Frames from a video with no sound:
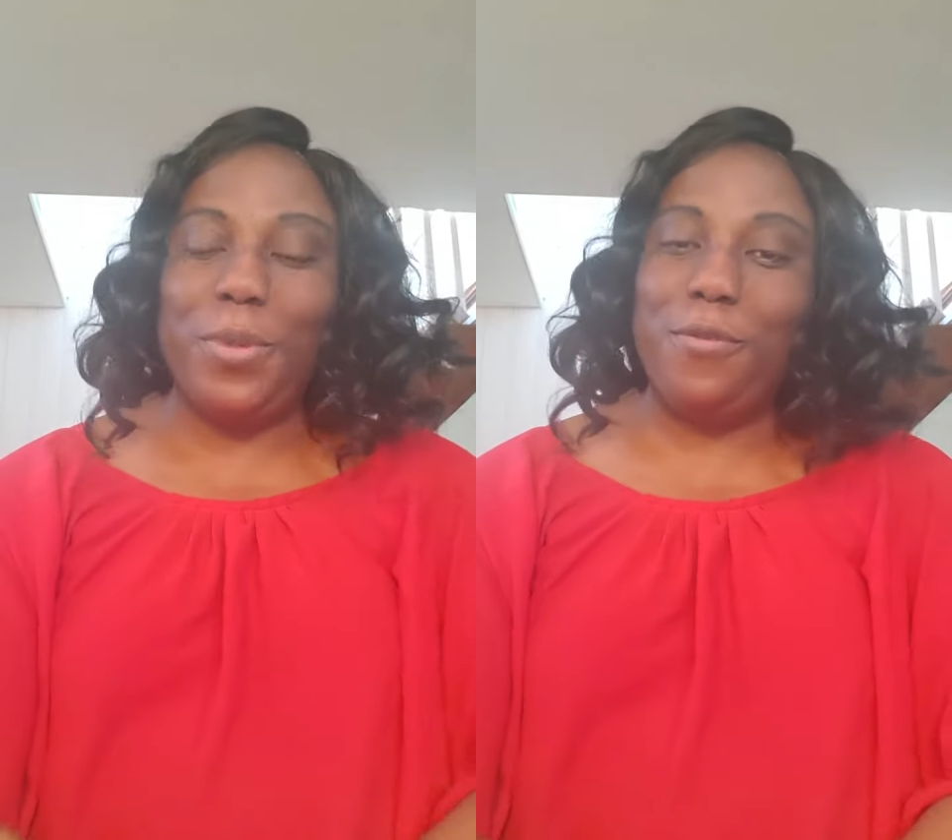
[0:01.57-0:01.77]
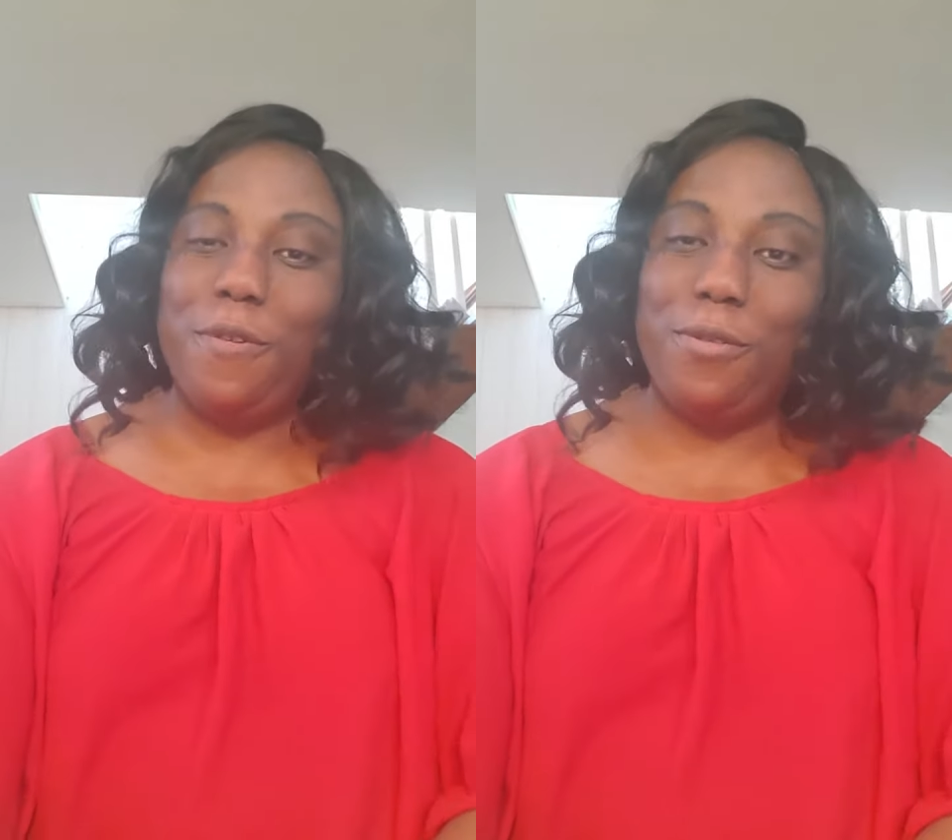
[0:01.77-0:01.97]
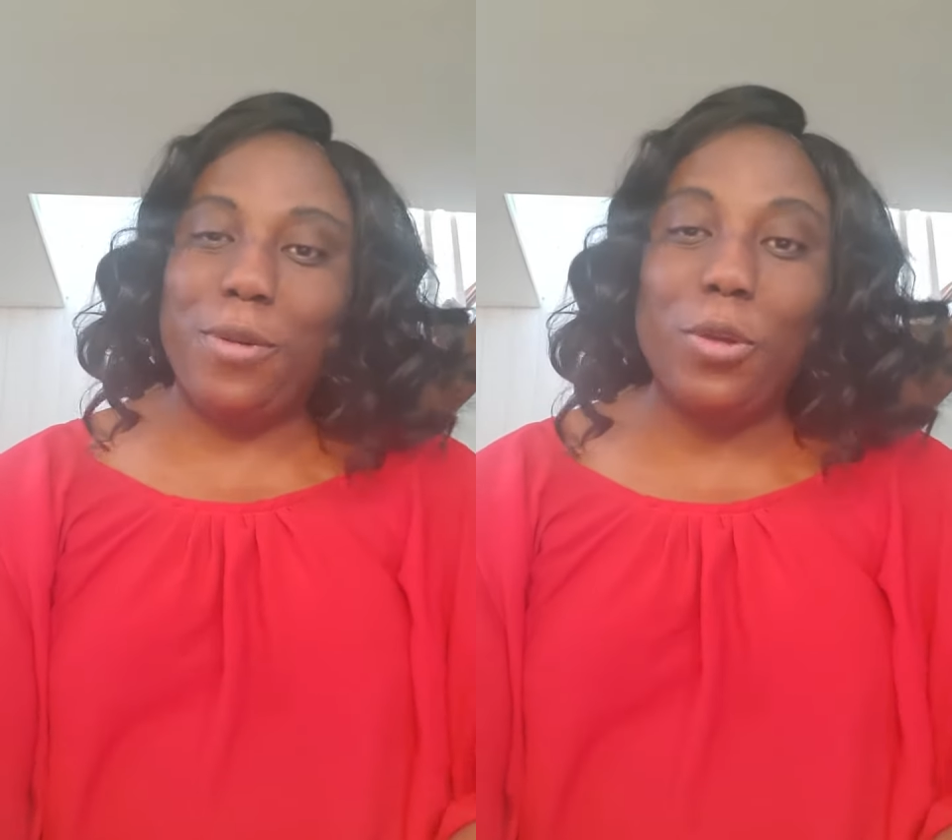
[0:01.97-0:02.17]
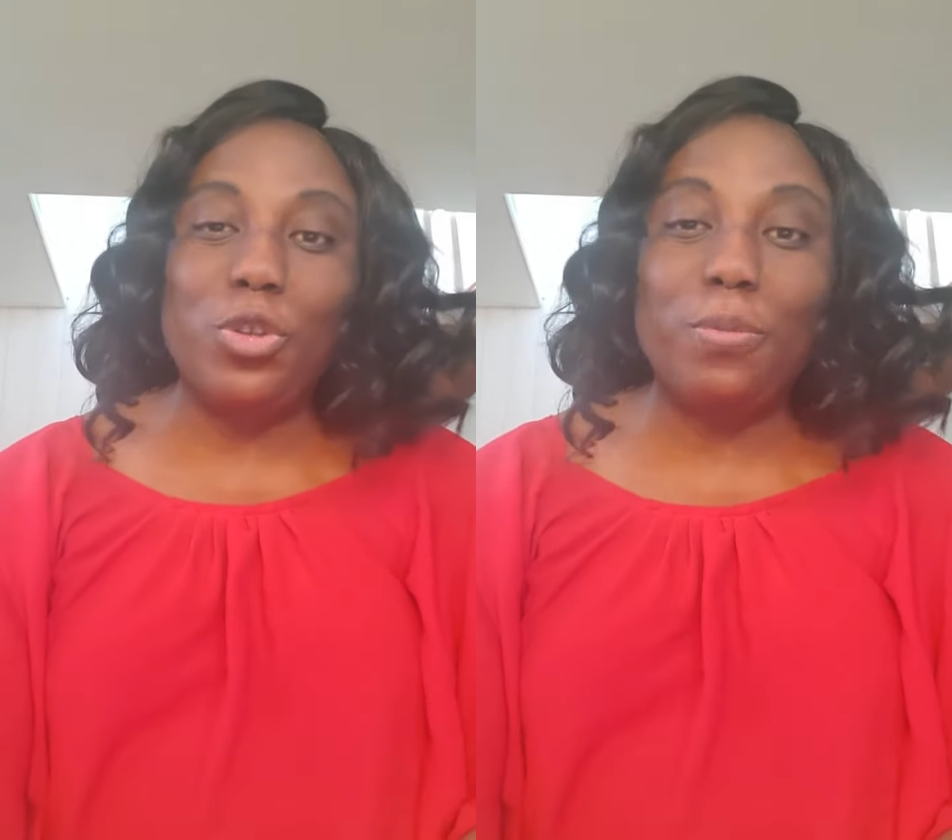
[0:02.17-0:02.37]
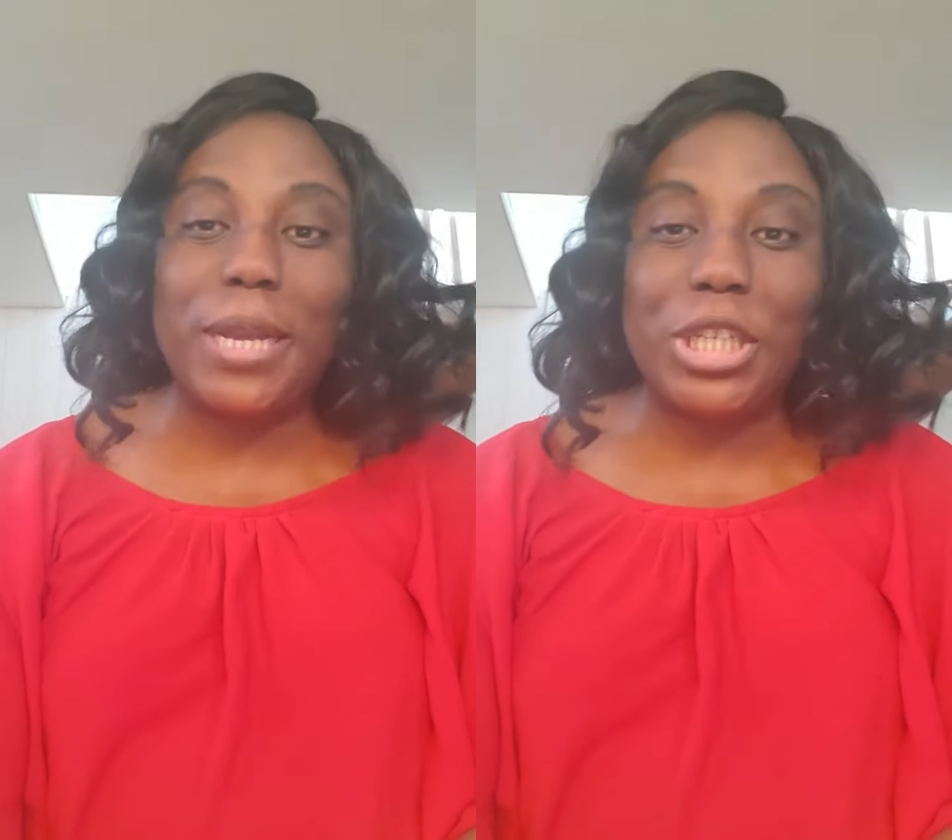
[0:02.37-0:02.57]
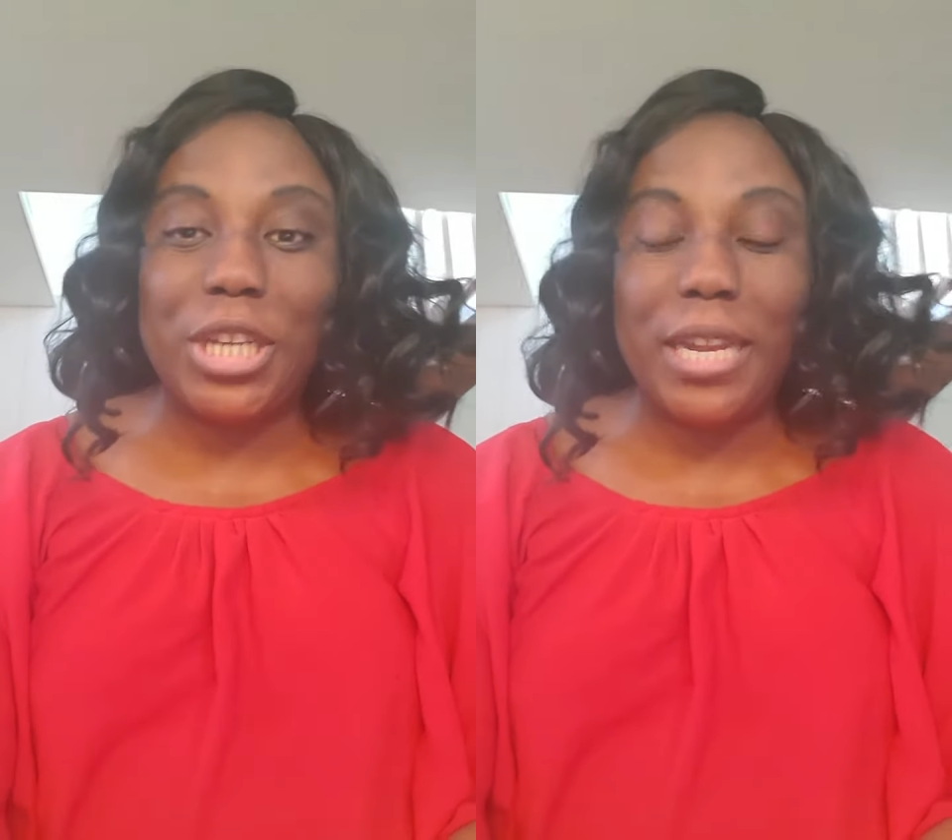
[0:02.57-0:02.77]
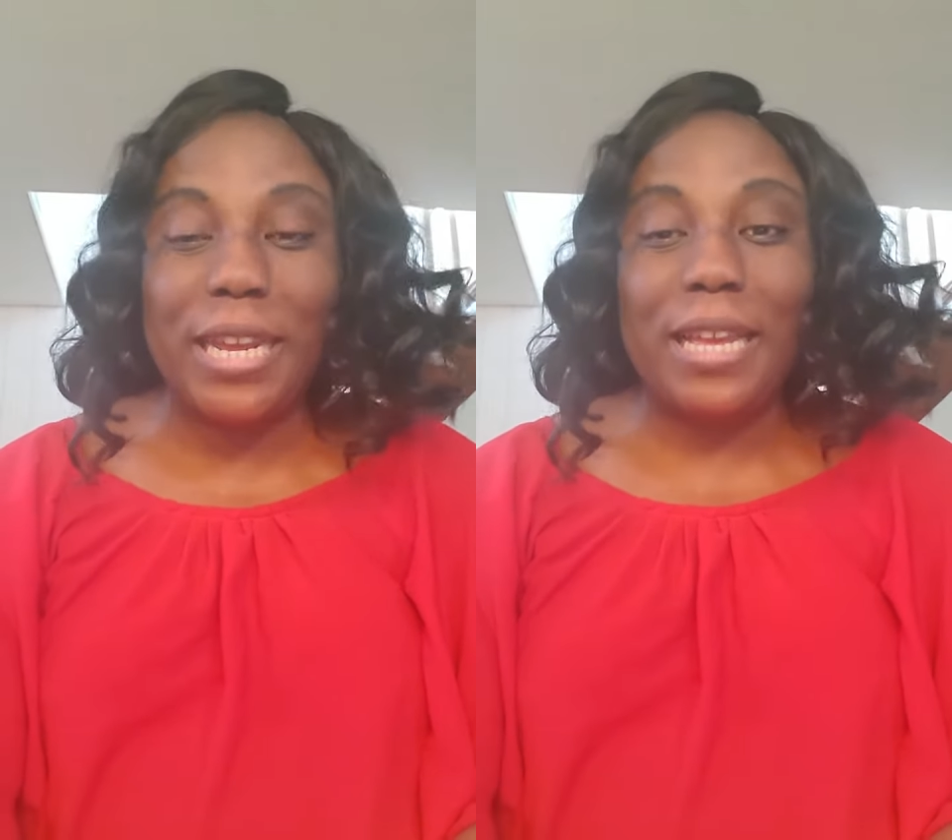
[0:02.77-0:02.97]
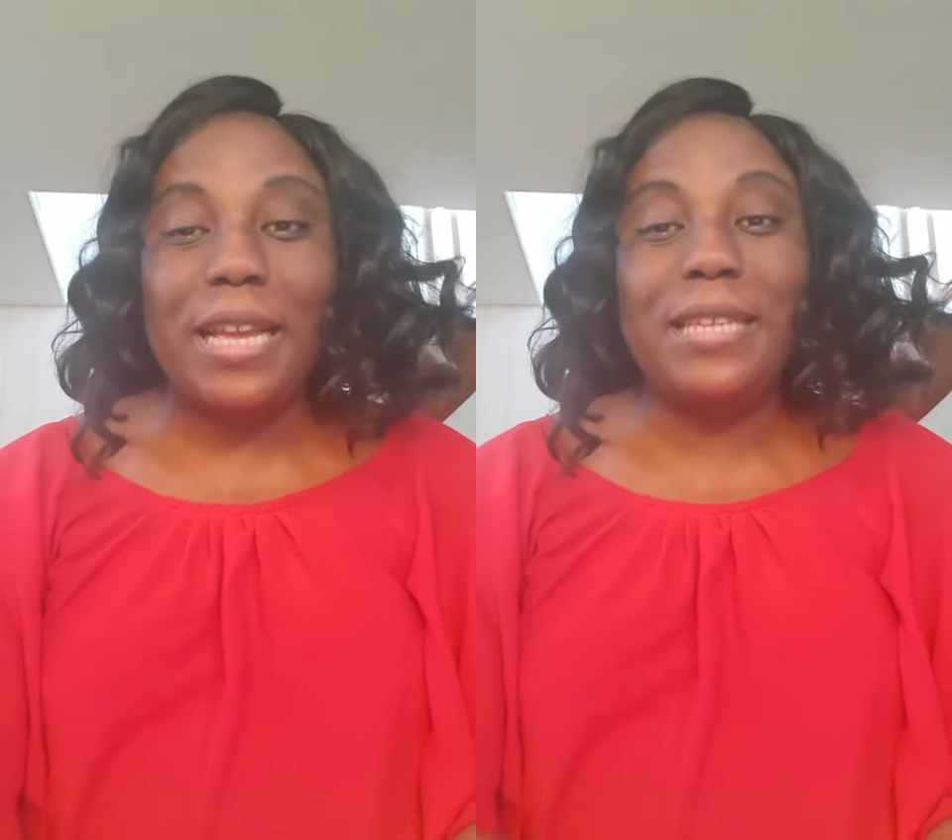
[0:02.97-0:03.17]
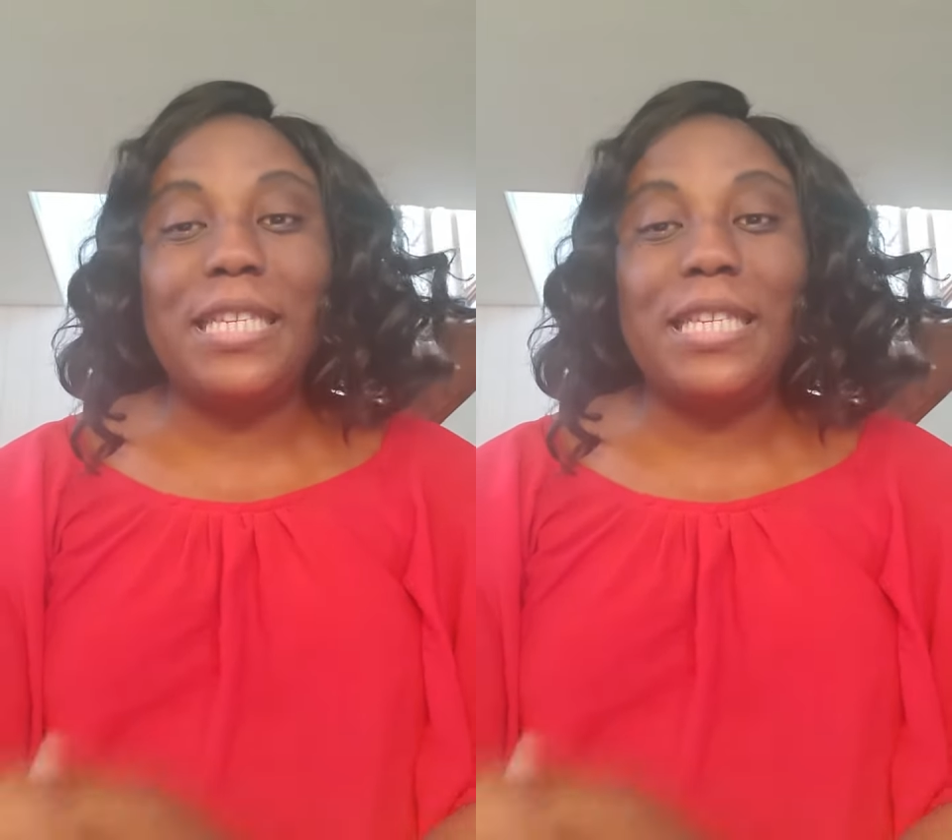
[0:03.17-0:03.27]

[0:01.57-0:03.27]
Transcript: people of God. Welcome to my channel.